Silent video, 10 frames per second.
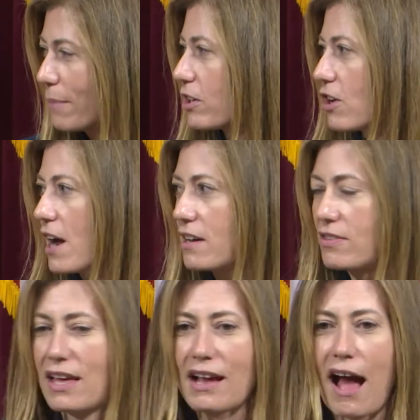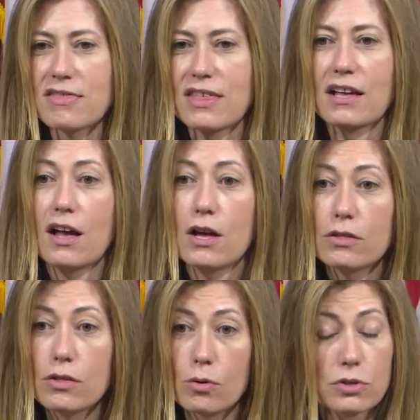Democratic mm-hmm, thing. Mm-hmm. I think
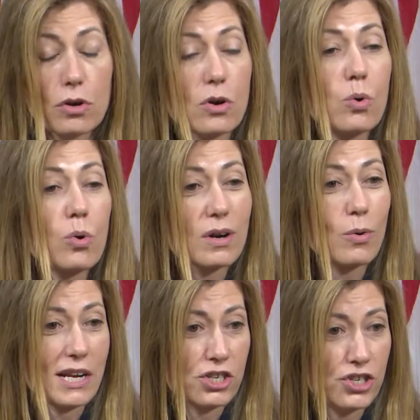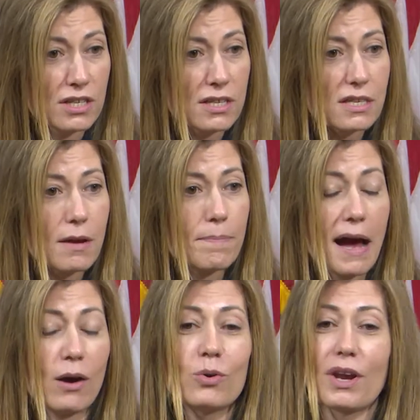those are core questions
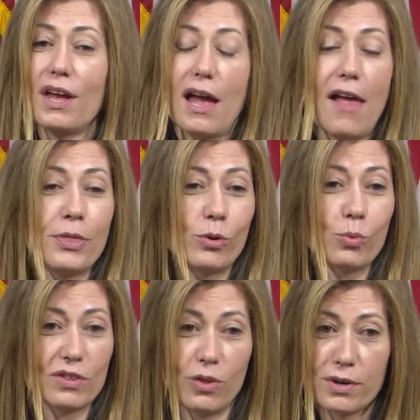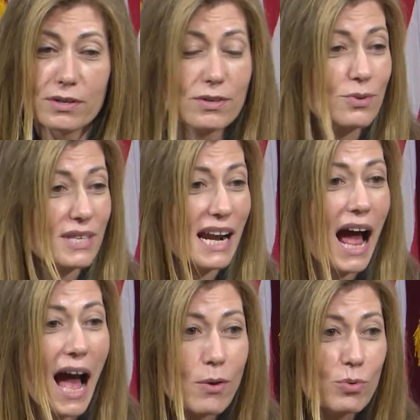about, and there were lawyers who
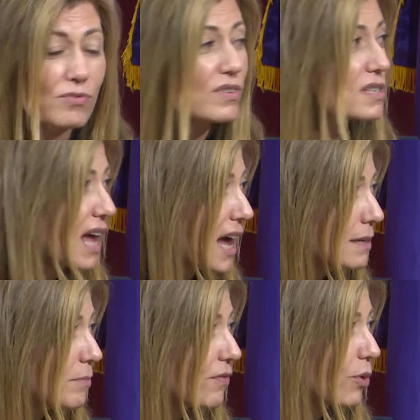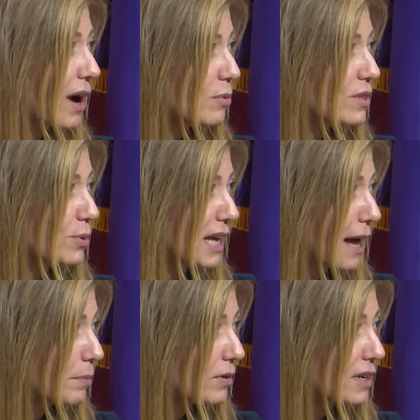said, I would resign before I would do a
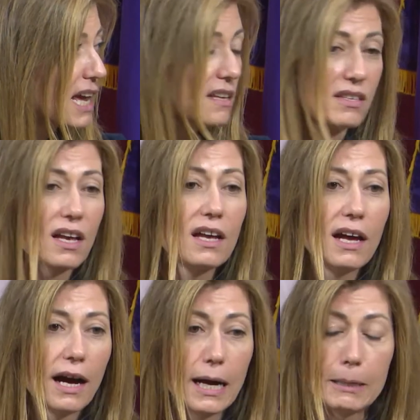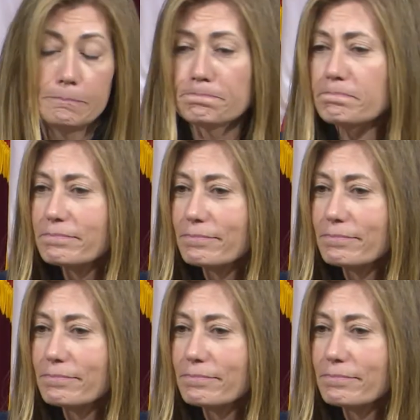capital case. Um,